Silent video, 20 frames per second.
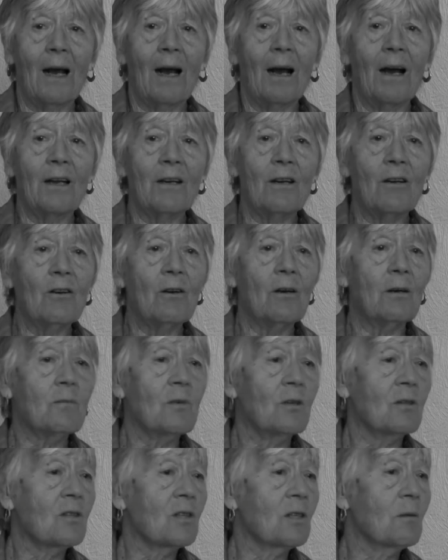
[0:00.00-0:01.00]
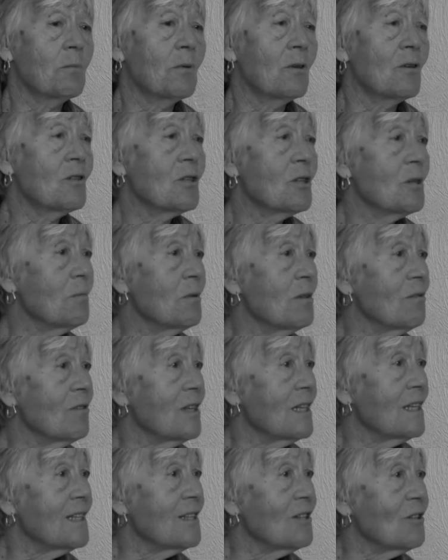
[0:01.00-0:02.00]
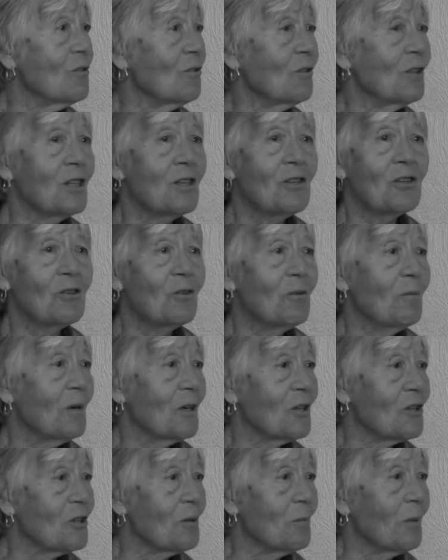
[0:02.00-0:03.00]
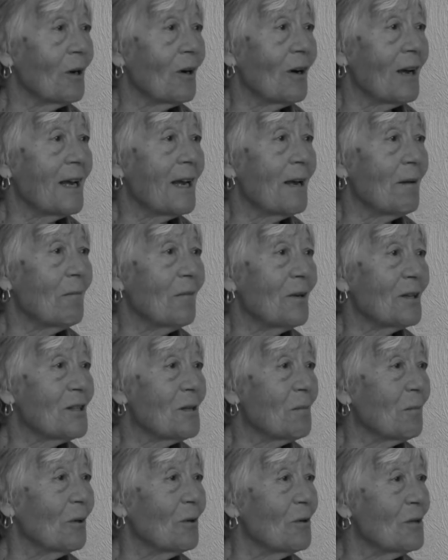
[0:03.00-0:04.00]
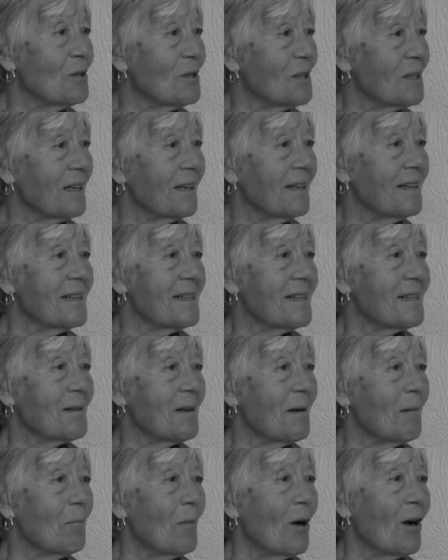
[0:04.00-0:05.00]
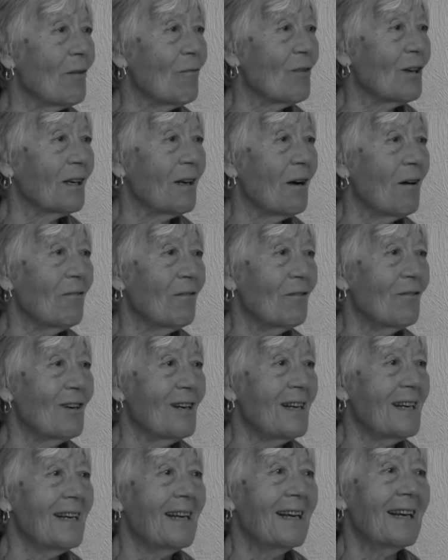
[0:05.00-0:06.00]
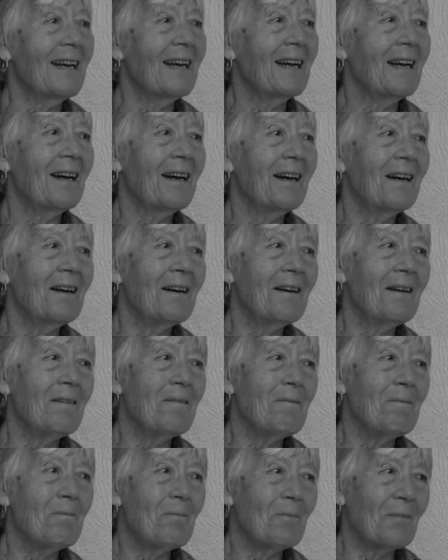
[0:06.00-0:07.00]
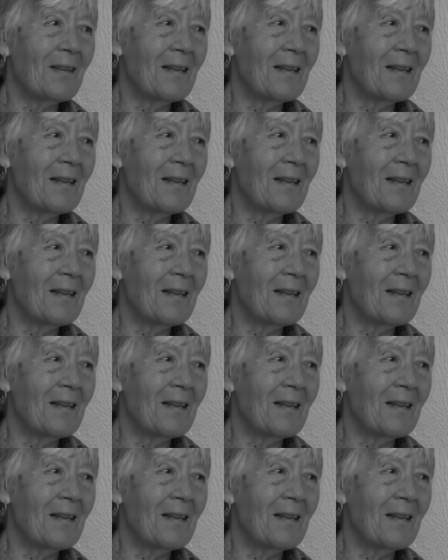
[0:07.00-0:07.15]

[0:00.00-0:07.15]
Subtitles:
I know I'm not supposed to be really talking too much about him, I suppose. It's my recovery. I'm